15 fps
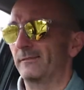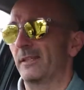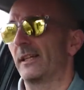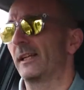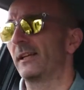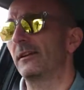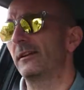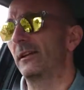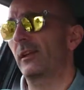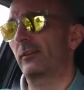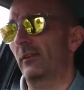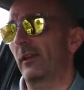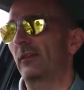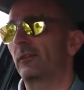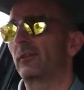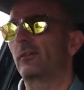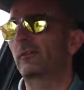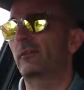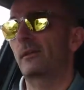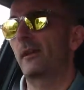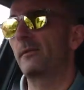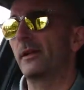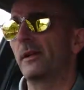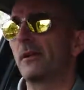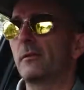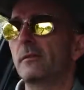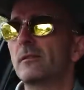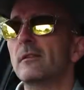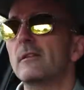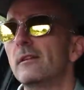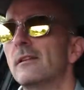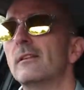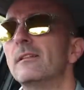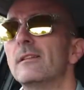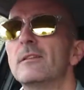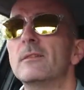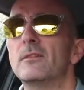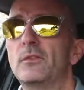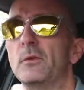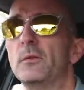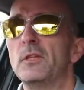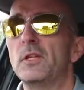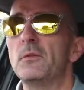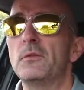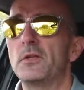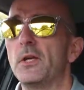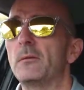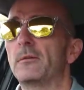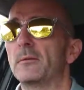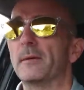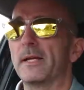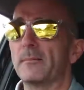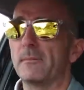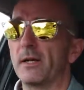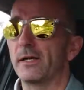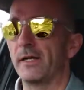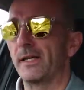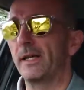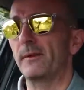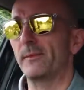You know, that's, I mean, I don't do YouTube to make money.